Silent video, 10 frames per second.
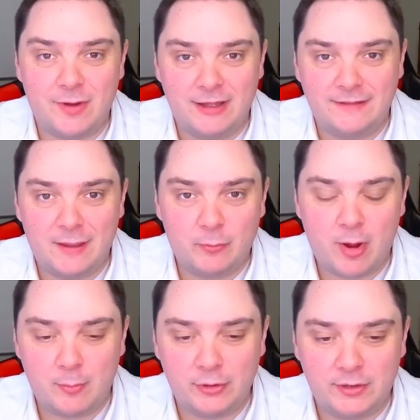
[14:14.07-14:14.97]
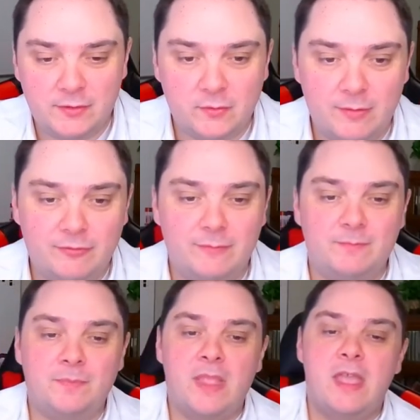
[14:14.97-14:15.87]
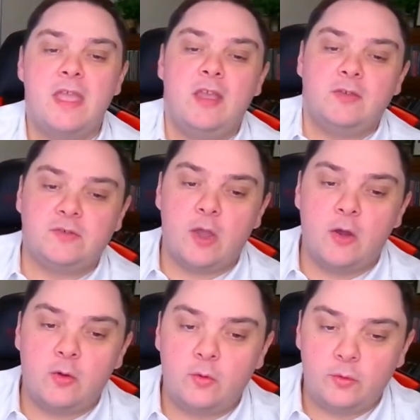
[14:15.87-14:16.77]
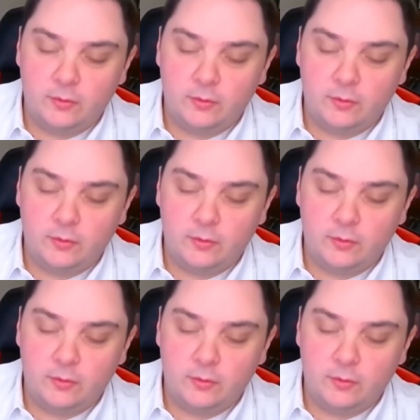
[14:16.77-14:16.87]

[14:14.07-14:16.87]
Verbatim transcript: writing that property description so